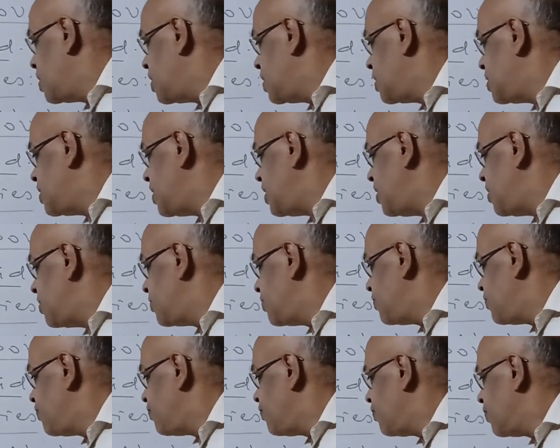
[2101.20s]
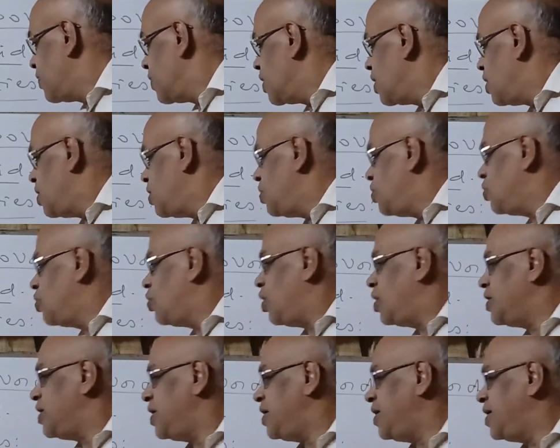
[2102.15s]
See, you
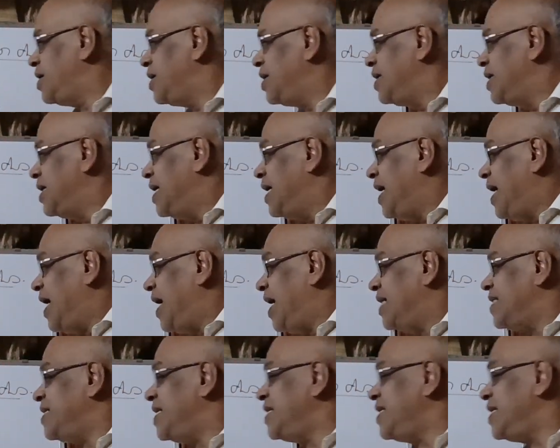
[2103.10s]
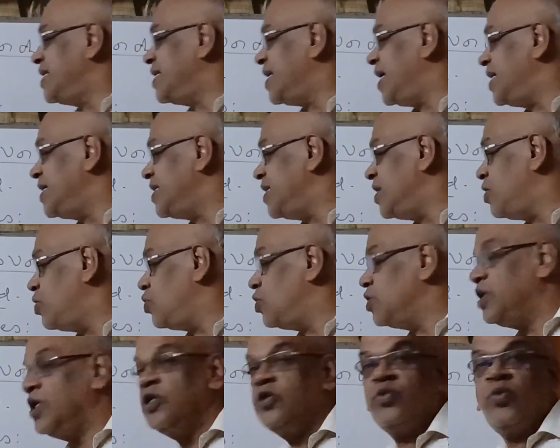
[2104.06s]
got it? Acetic acid
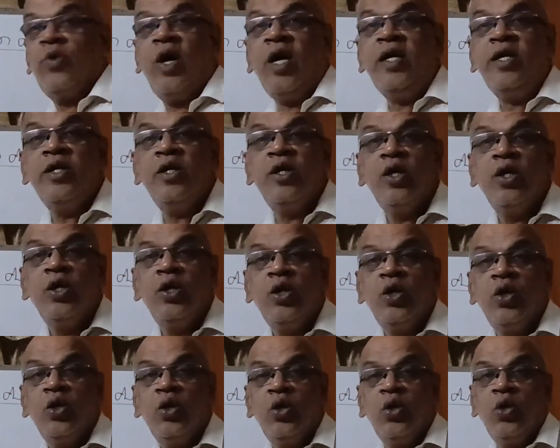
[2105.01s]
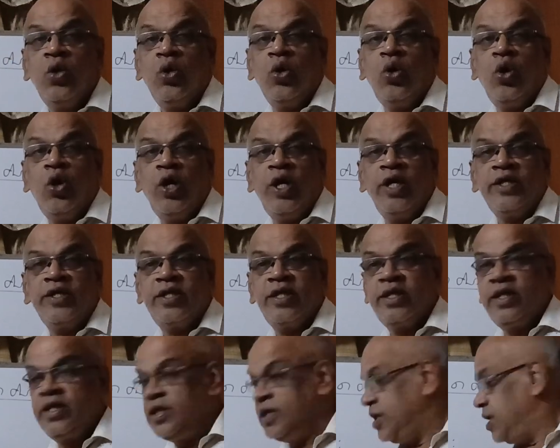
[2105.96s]
loses what? OH.
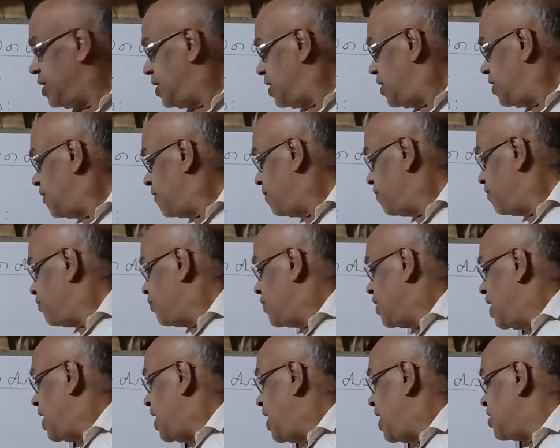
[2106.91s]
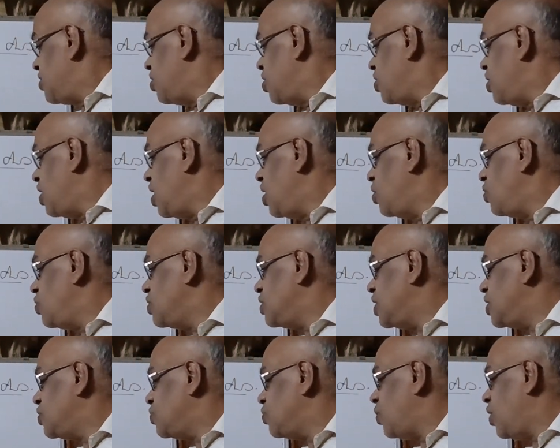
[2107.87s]
Ethanol
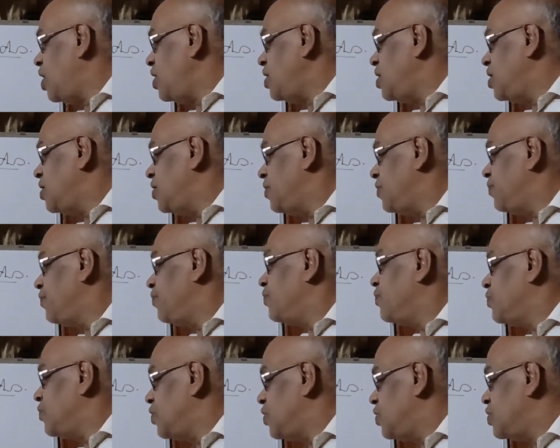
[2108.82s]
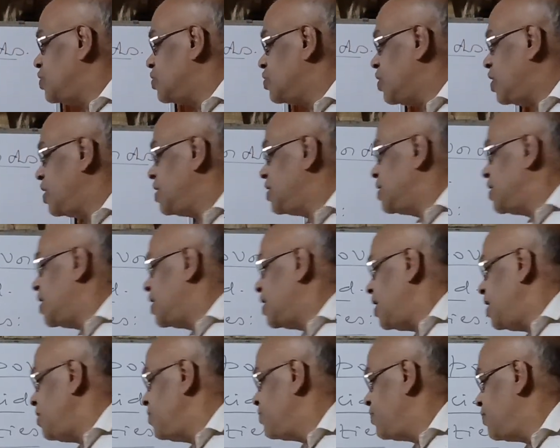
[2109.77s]
loses what? No, sorry
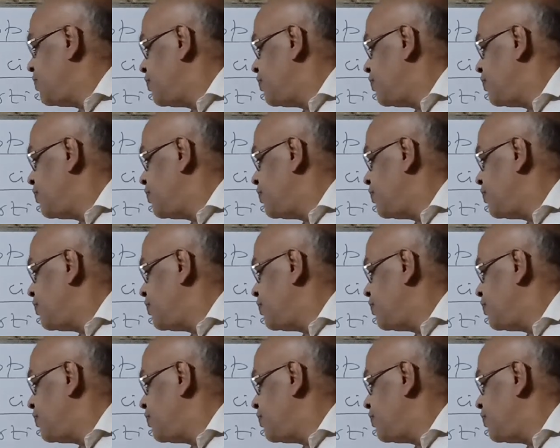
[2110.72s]
children.